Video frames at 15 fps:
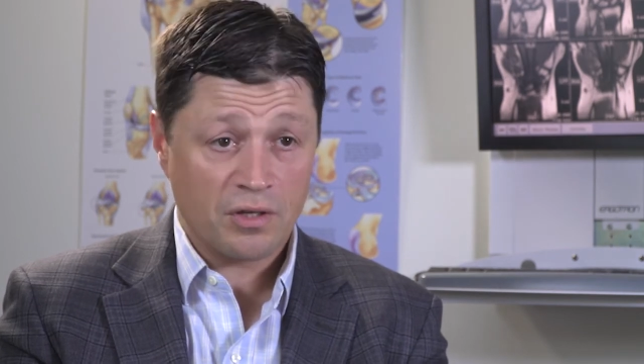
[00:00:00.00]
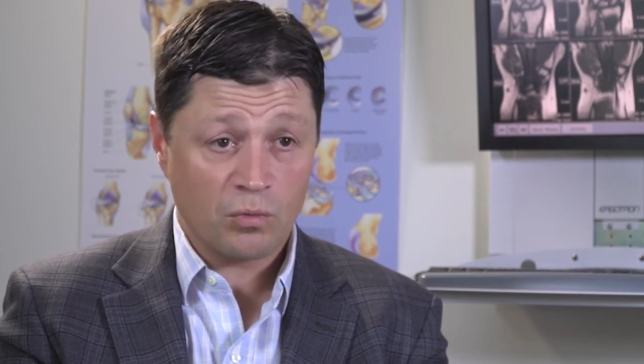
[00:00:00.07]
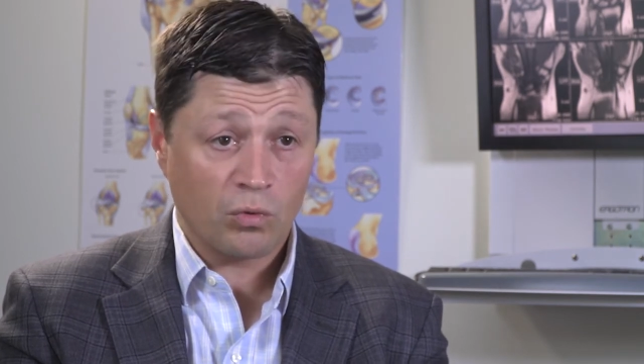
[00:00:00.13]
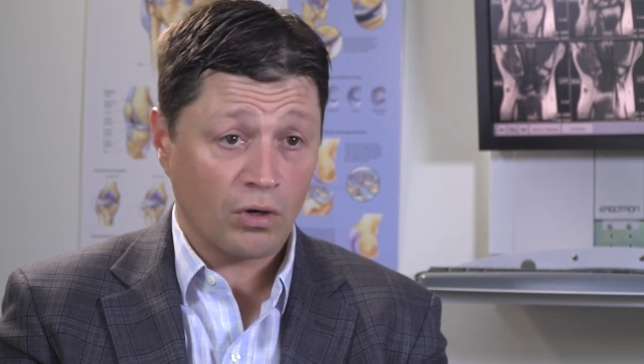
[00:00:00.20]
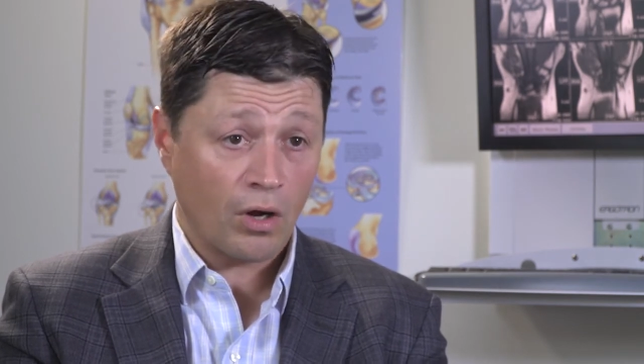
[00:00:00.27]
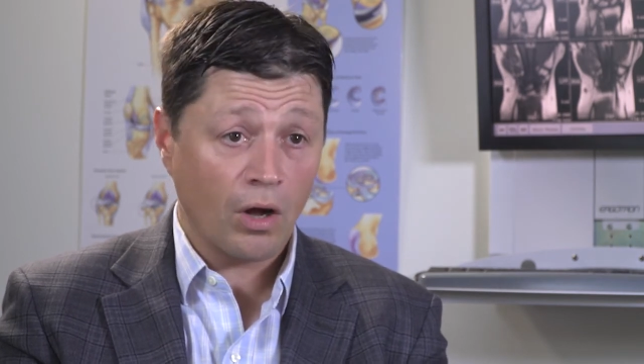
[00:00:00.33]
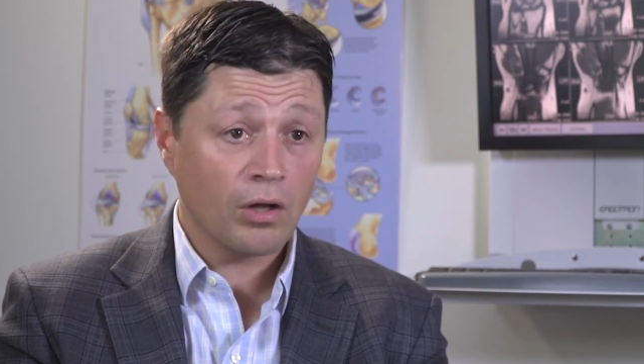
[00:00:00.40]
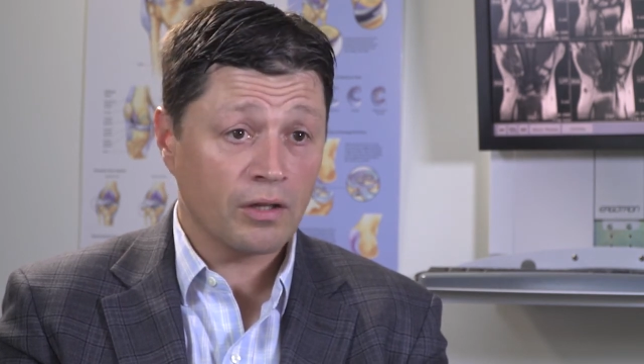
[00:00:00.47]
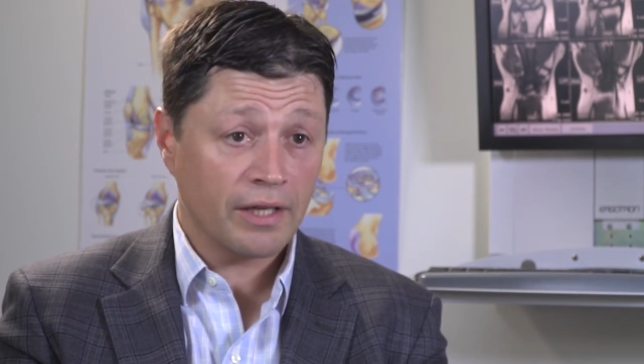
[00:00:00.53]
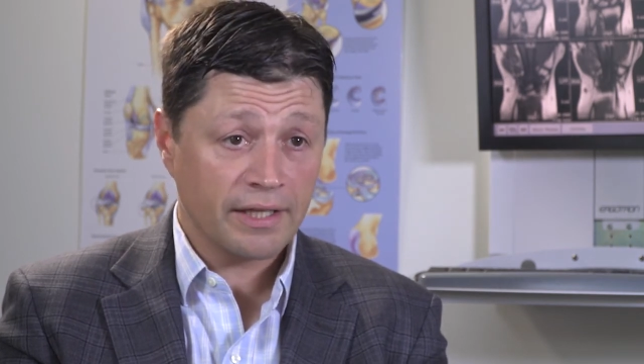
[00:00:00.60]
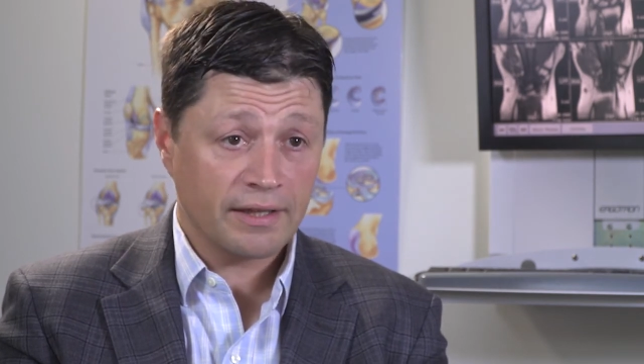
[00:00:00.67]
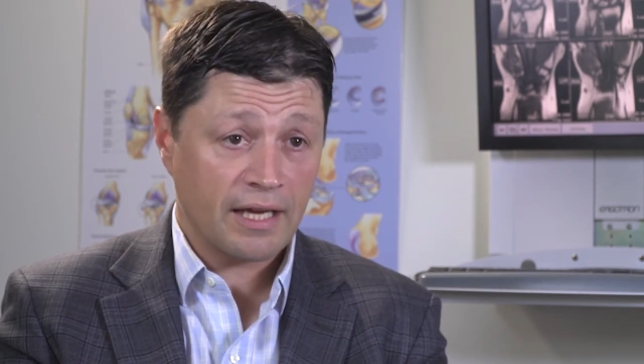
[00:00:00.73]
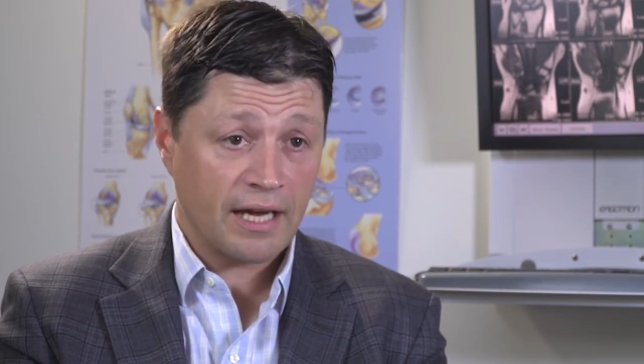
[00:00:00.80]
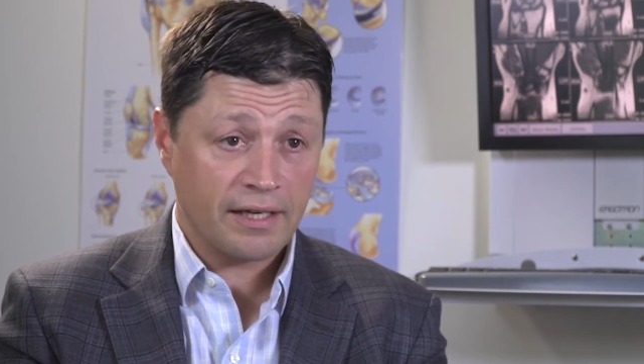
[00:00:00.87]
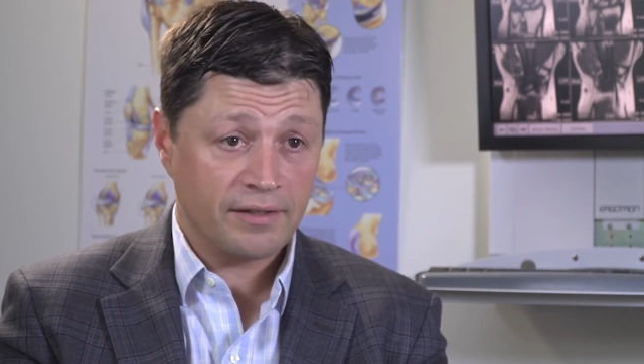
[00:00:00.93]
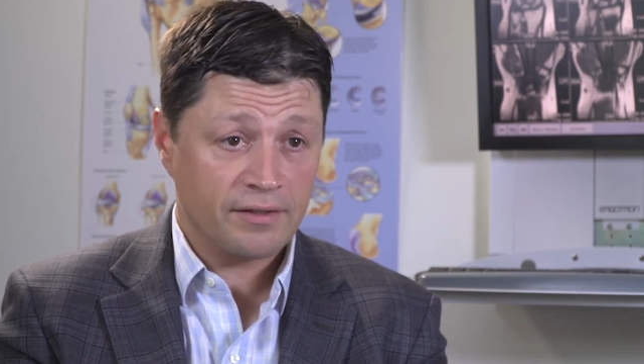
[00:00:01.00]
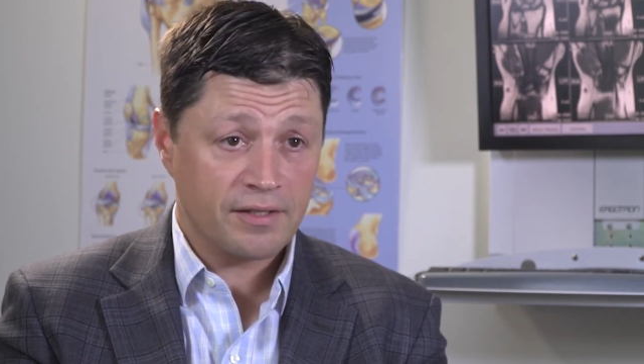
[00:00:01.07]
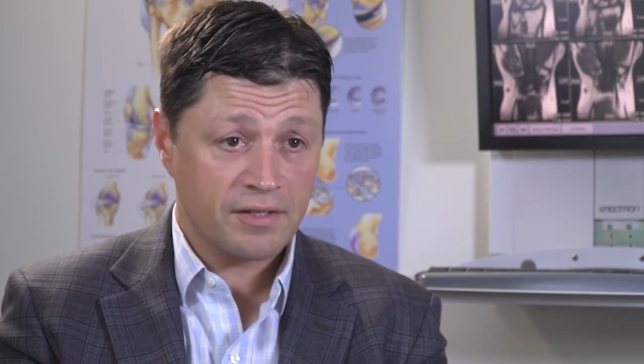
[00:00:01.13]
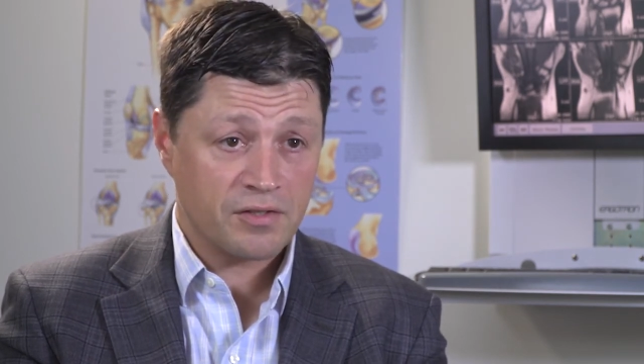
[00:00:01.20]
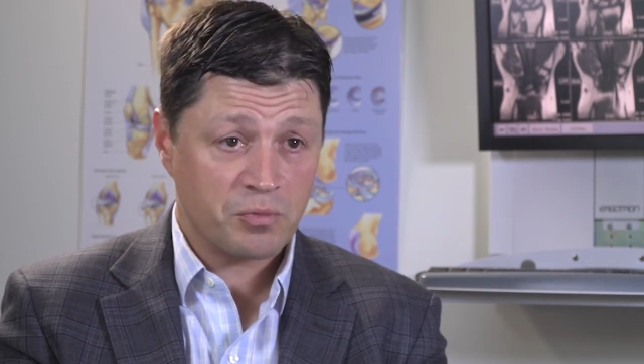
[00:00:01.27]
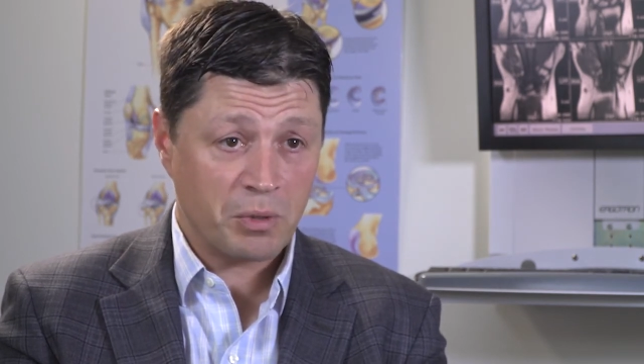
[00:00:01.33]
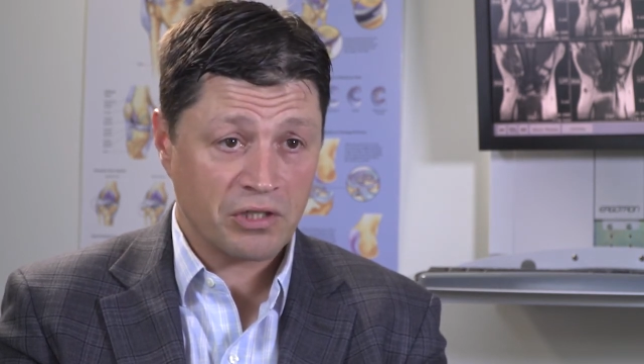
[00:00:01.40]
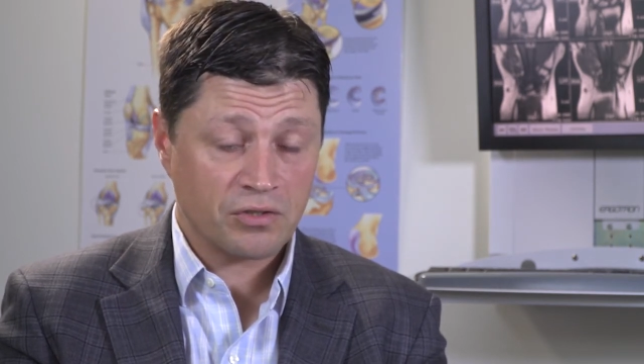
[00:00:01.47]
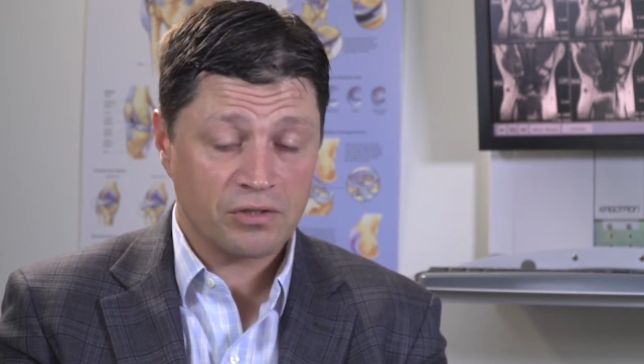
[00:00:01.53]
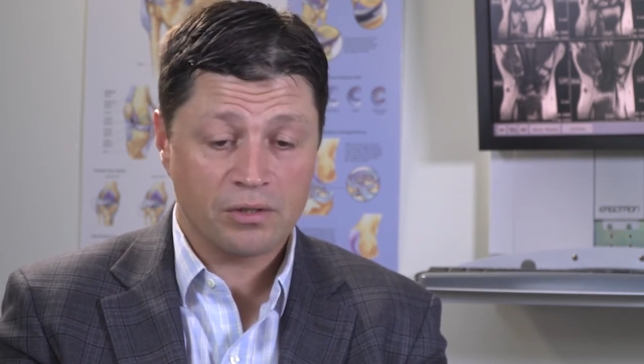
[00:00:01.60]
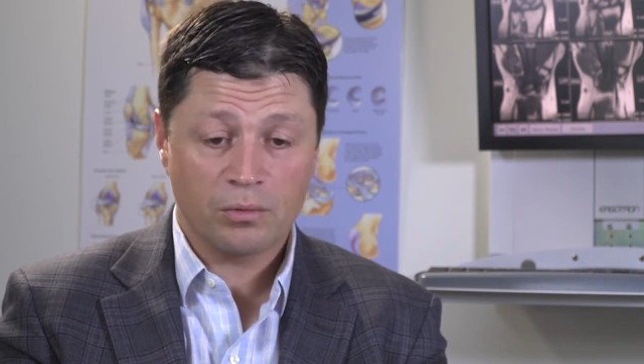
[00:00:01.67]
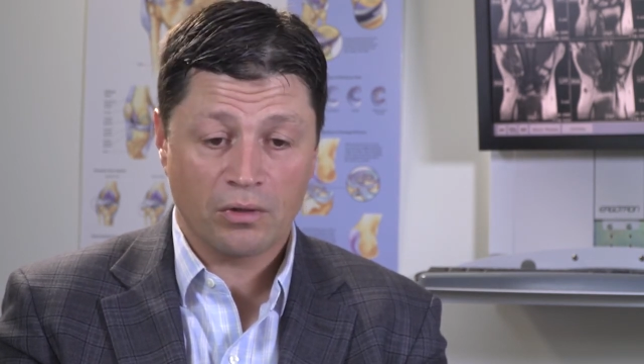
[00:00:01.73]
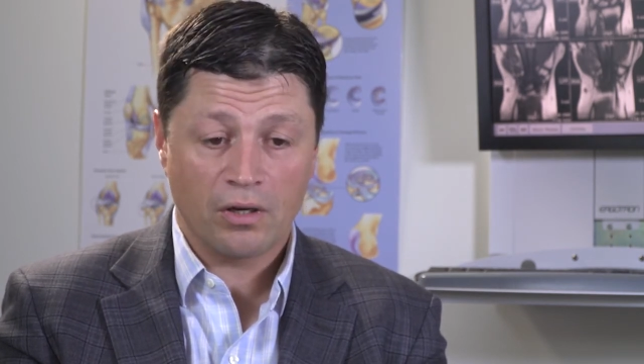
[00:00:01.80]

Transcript: and we're all like that in this specialty.